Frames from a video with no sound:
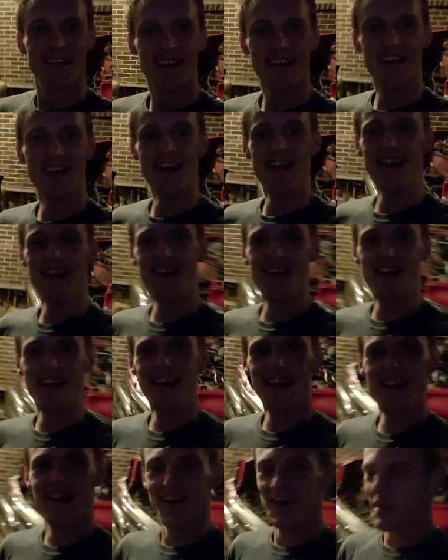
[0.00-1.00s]
his shirt,
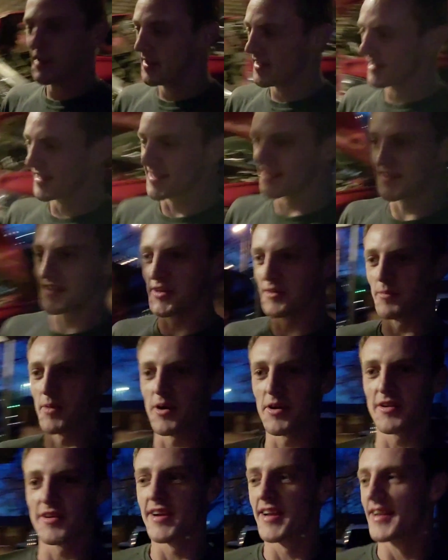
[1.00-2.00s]
ah, Get the new
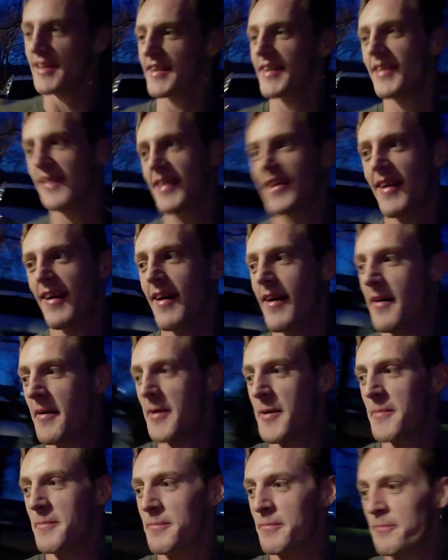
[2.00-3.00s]
motor in. Let me
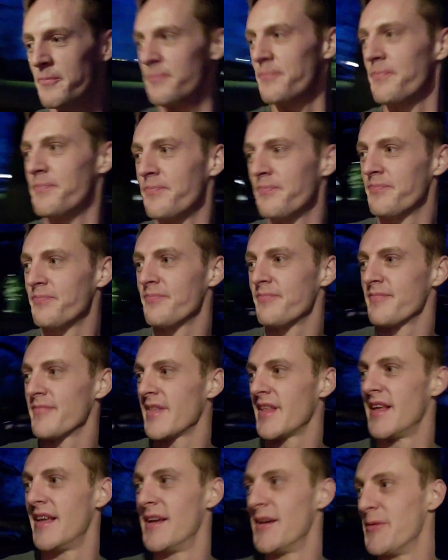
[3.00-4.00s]
um, in.
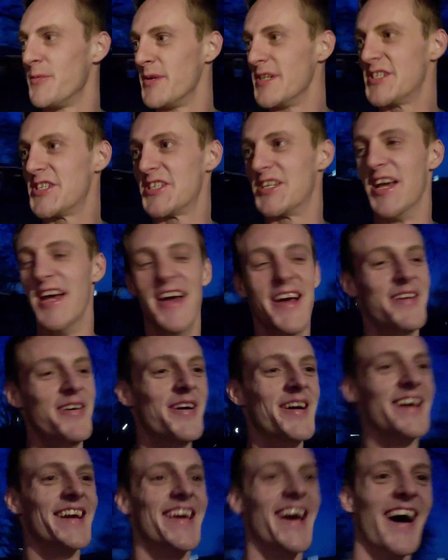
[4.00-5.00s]
Let we
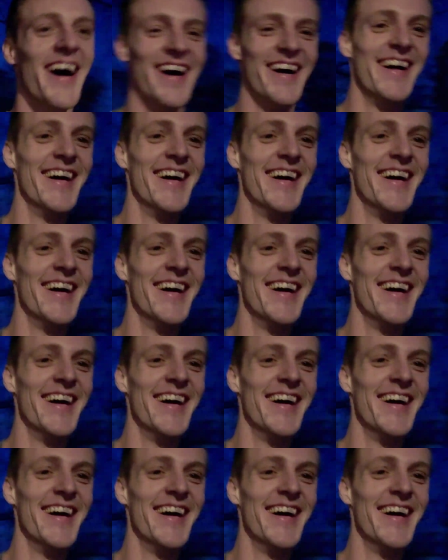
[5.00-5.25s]
should